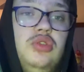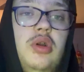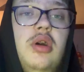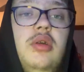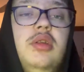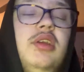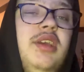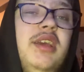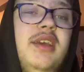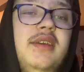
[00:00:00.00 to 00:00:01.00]
long.
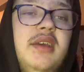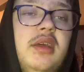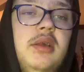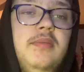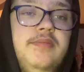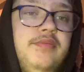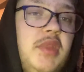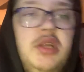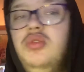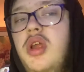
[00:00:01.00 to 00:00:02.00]

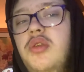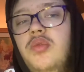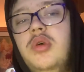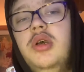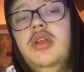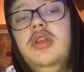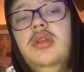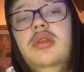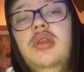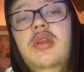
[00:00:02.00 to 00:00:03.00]
A great one
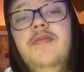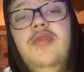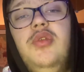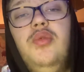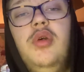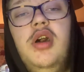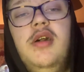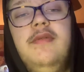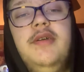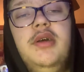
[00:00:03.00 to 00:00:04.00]
if you love